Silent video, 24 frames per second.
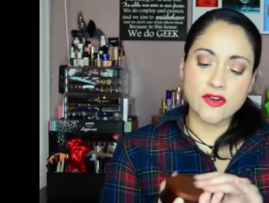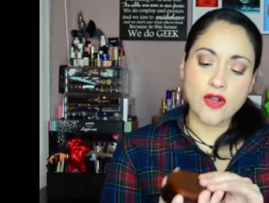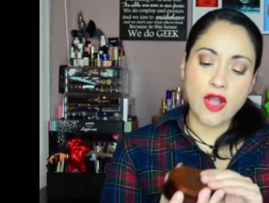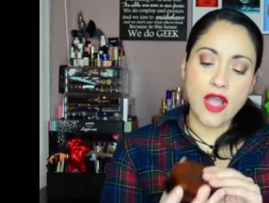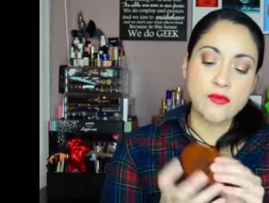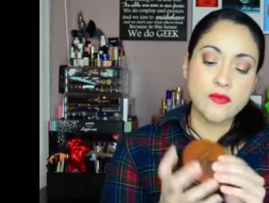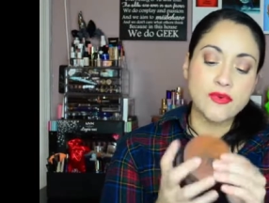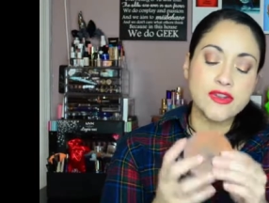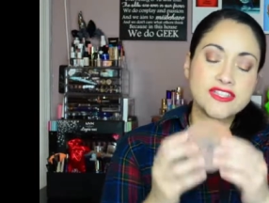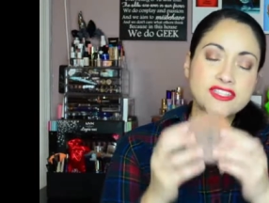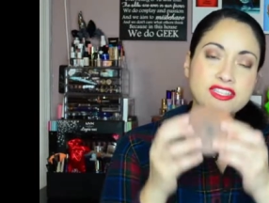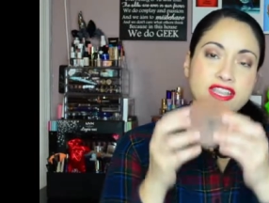I
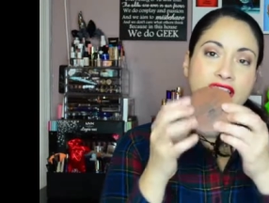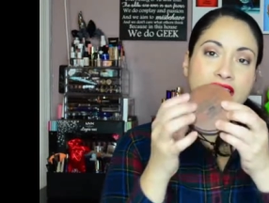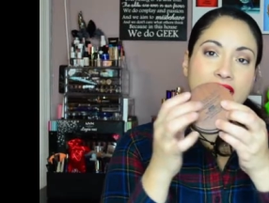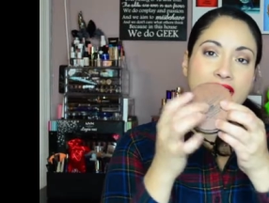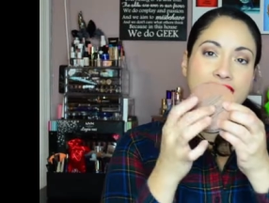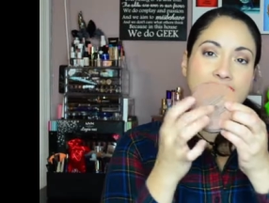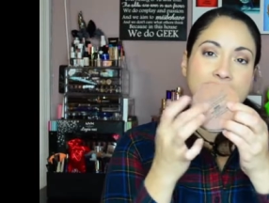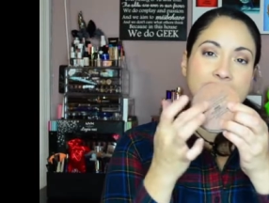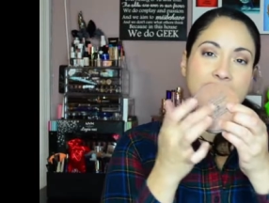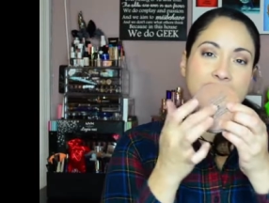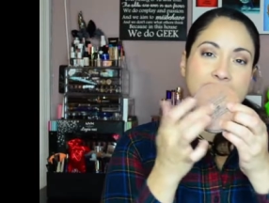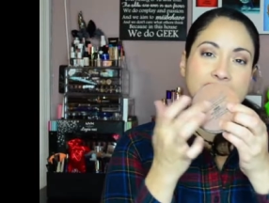wish they
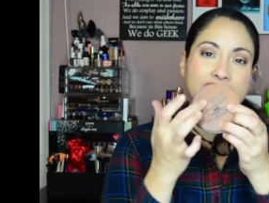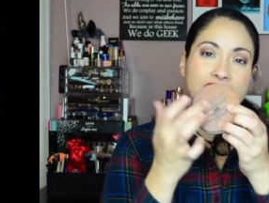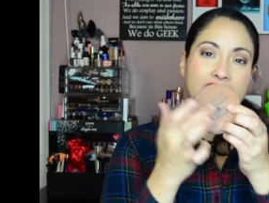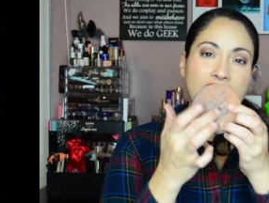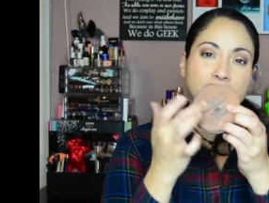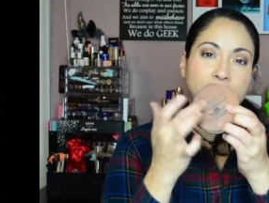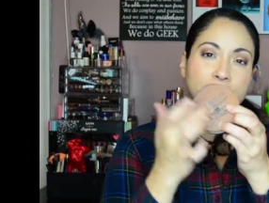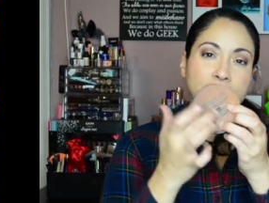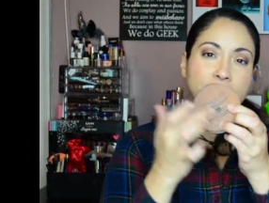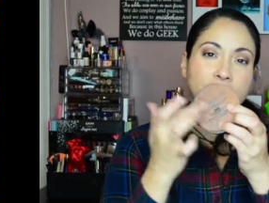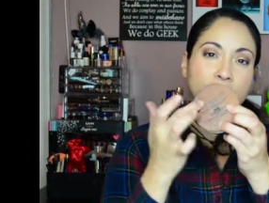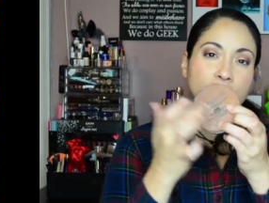had like that
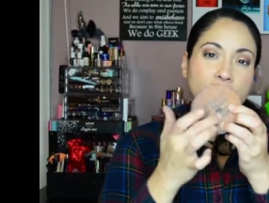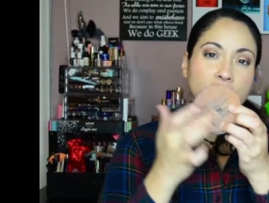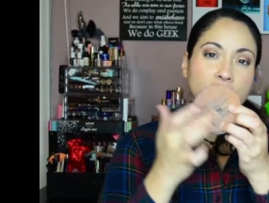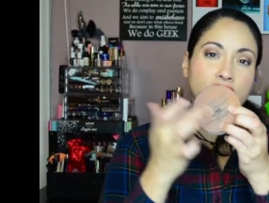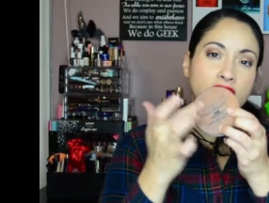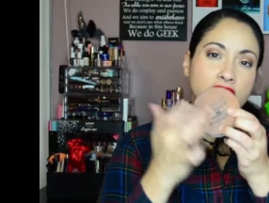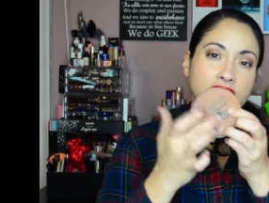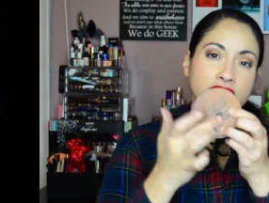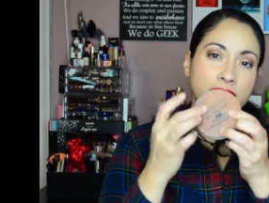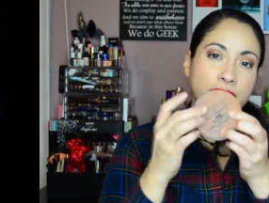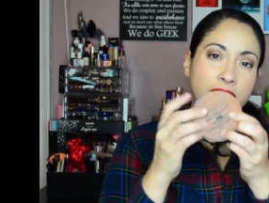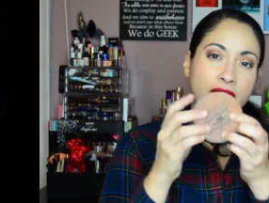felt
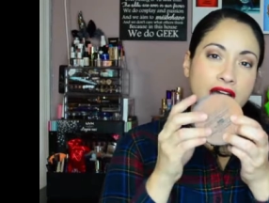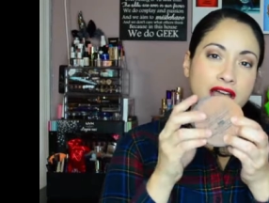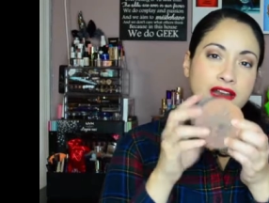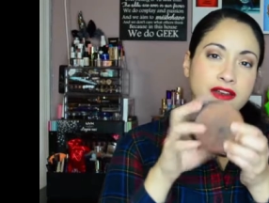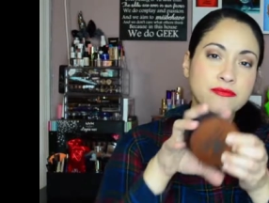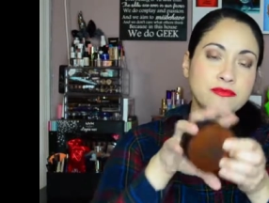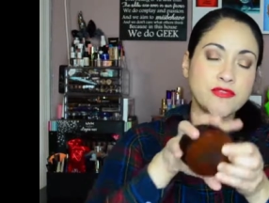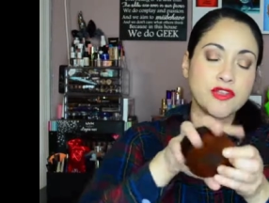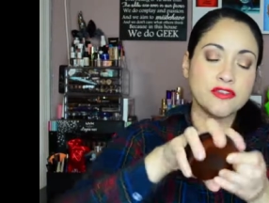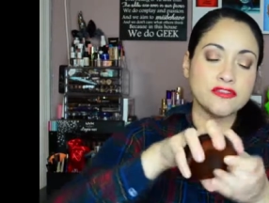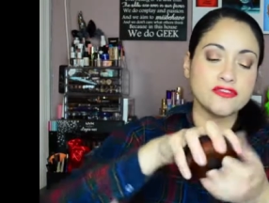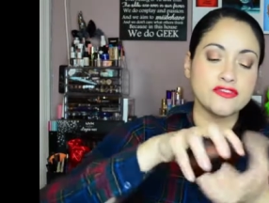on the
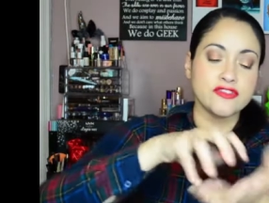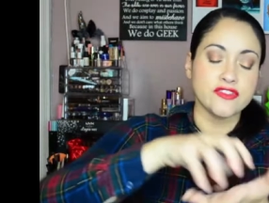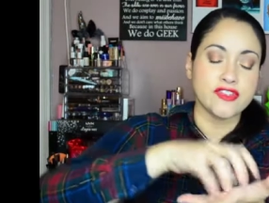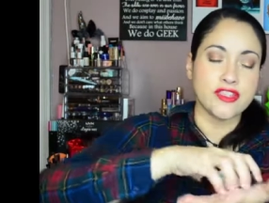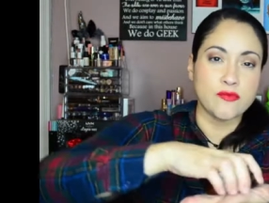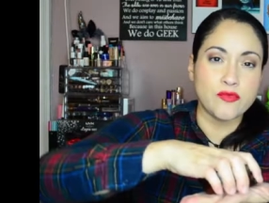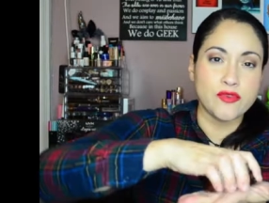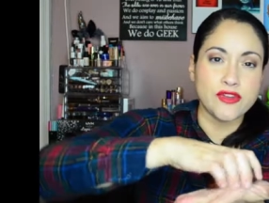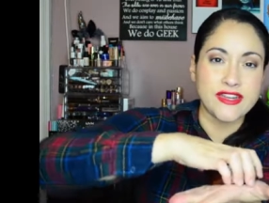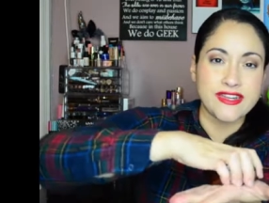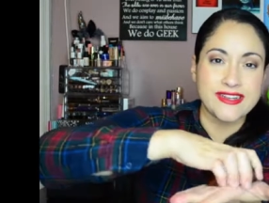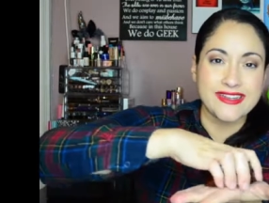bottom though, so they
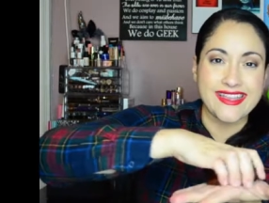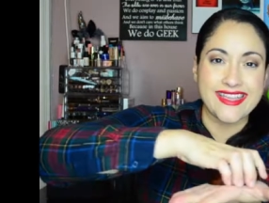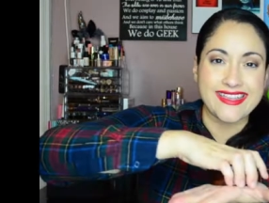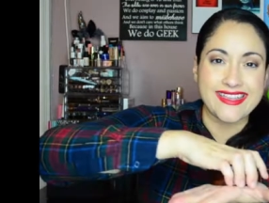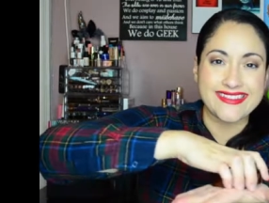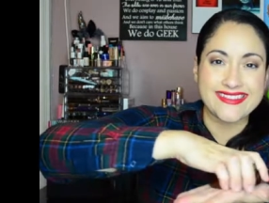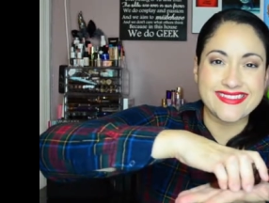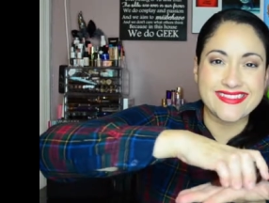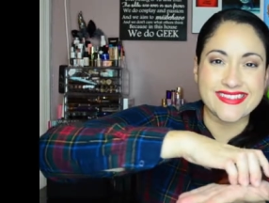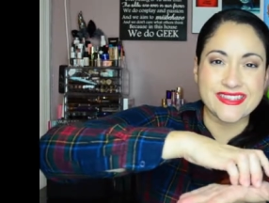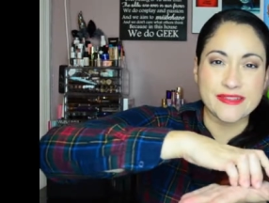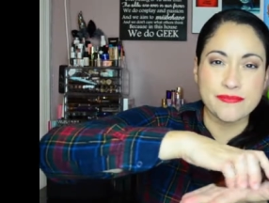wouldn't like
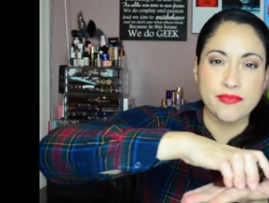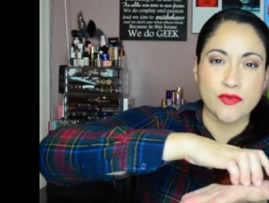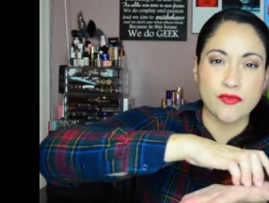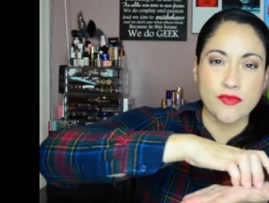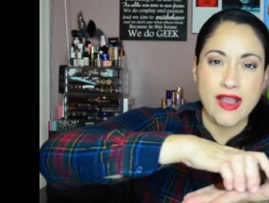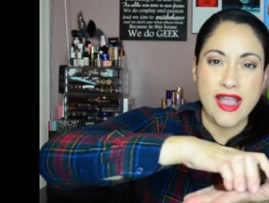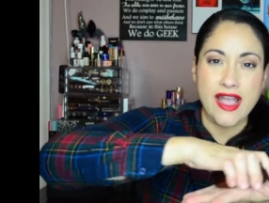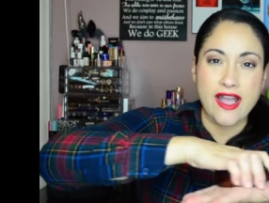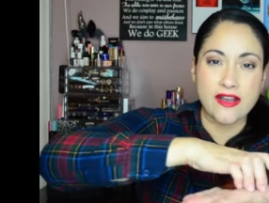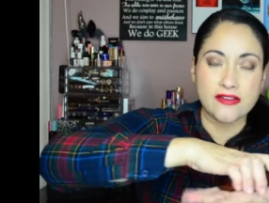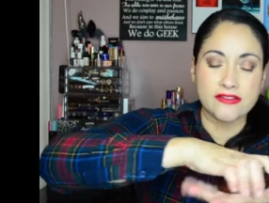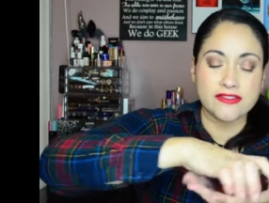slip
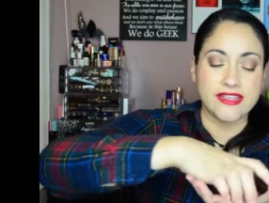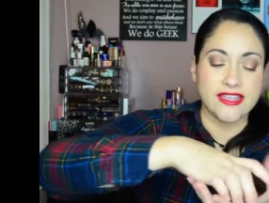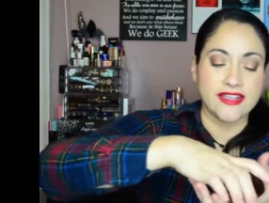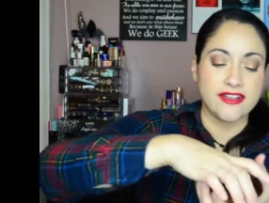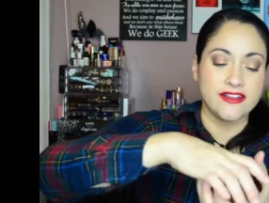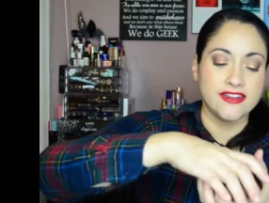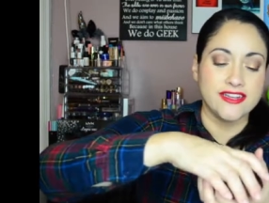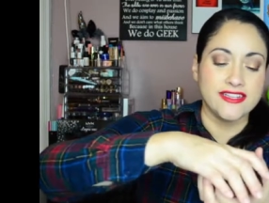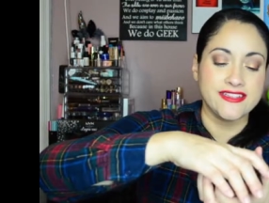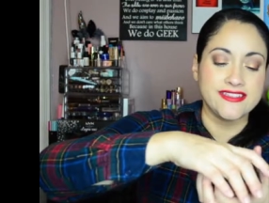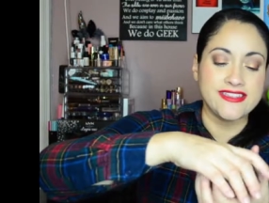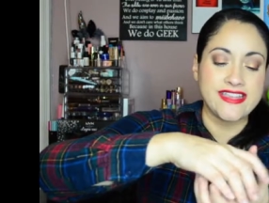around like
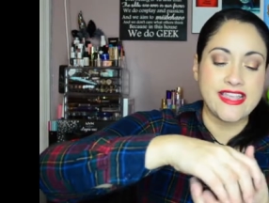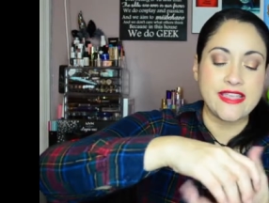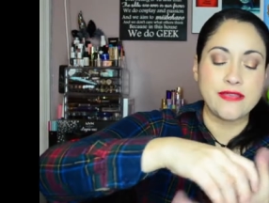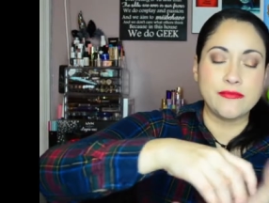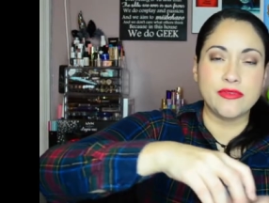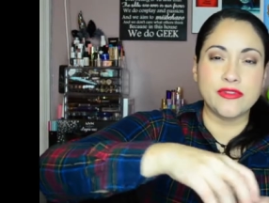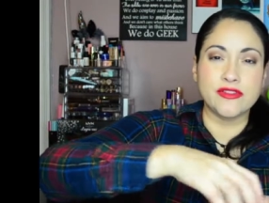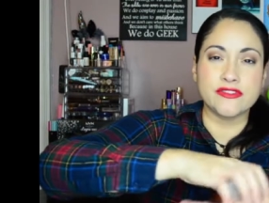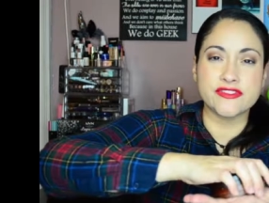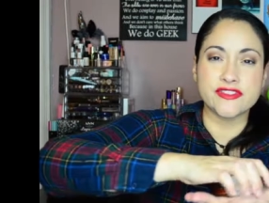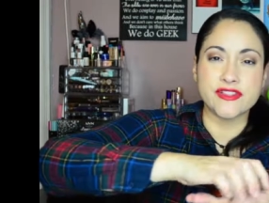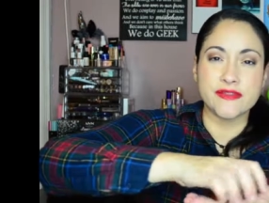on a
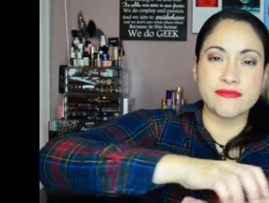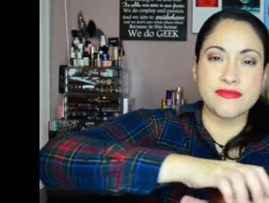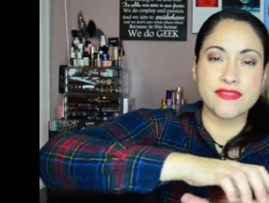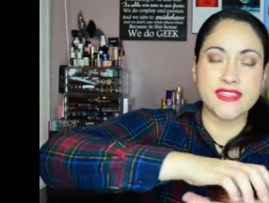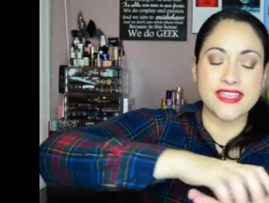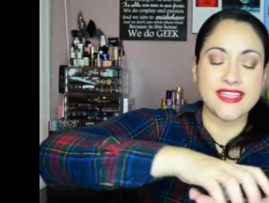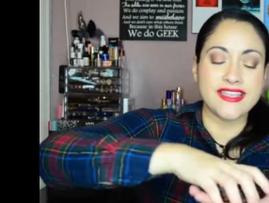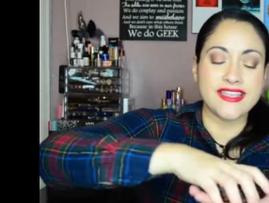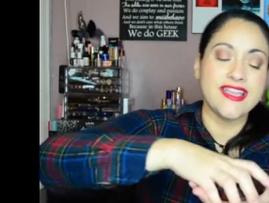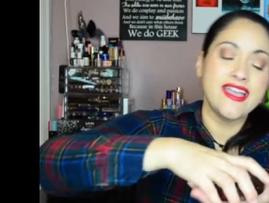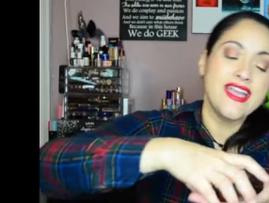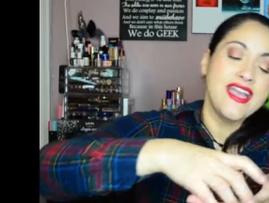table or
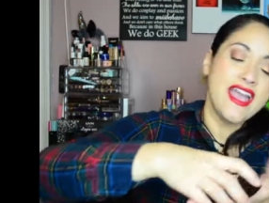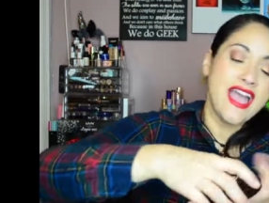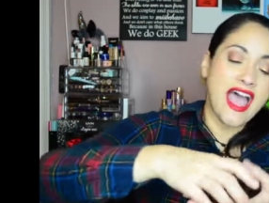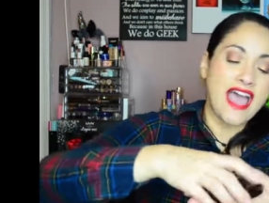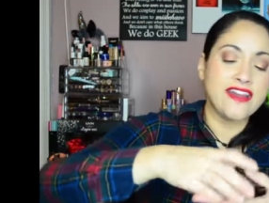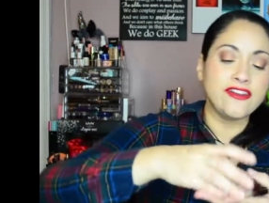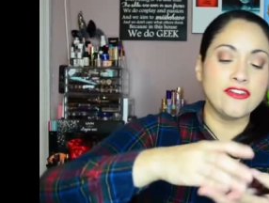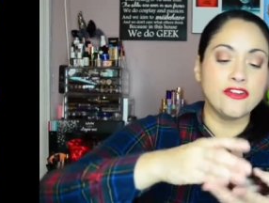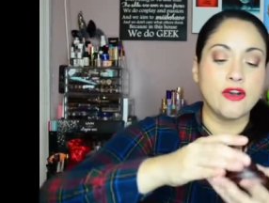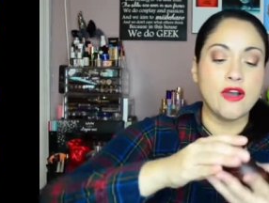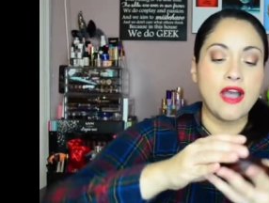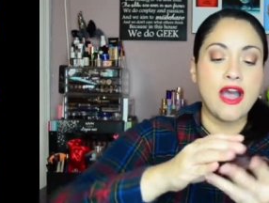something. I
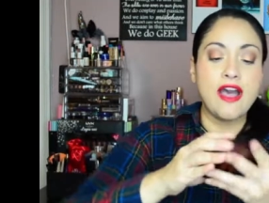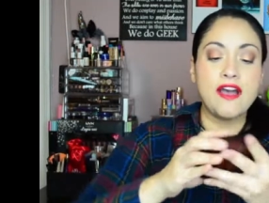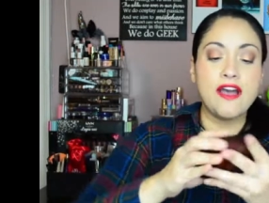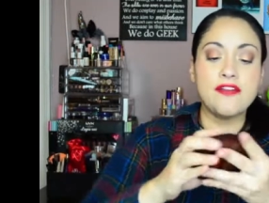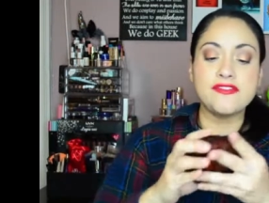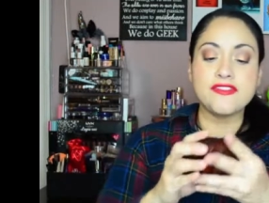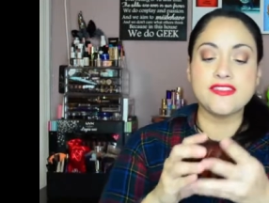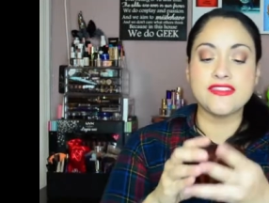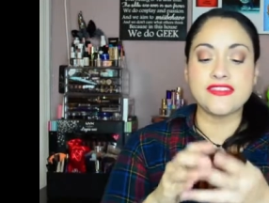don't know. I'll have to